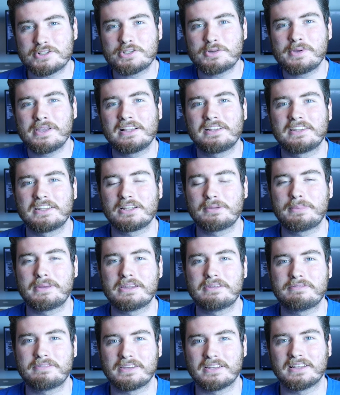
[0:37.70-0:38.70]
doing a little bit
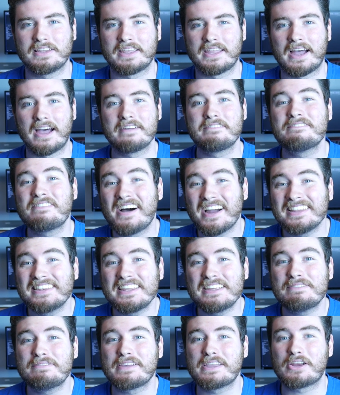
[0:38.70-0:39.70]
of fiddling, I
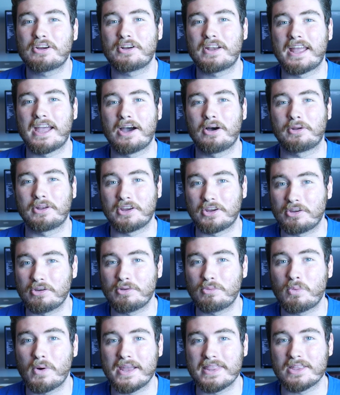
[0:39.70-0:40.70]
finally figured out a
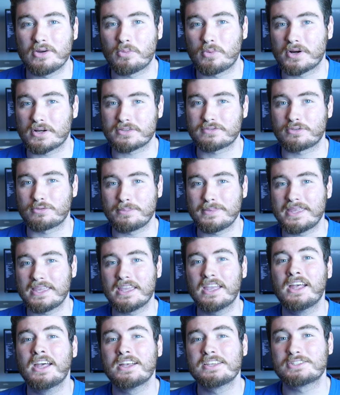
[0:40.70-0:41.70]
good way that works for
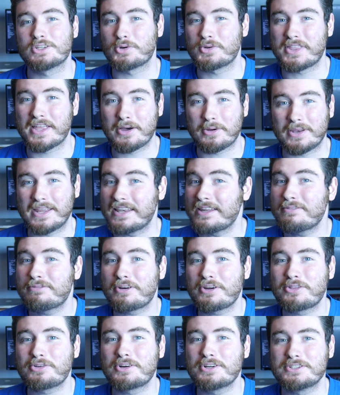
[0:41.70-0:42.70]
me, so without any
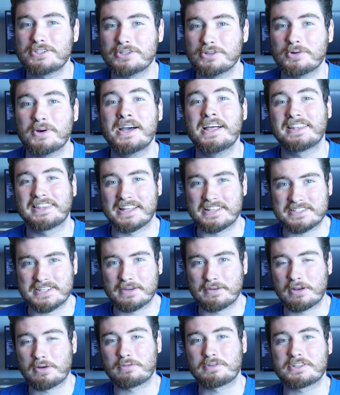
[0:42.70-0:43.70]
further ado, let's
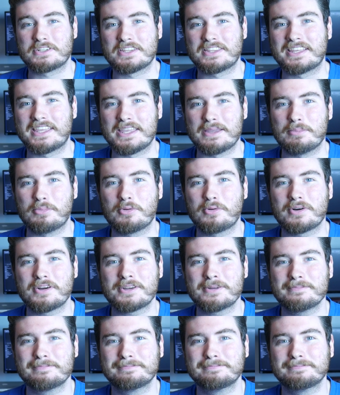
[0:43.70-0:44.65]
head over to the keyboard.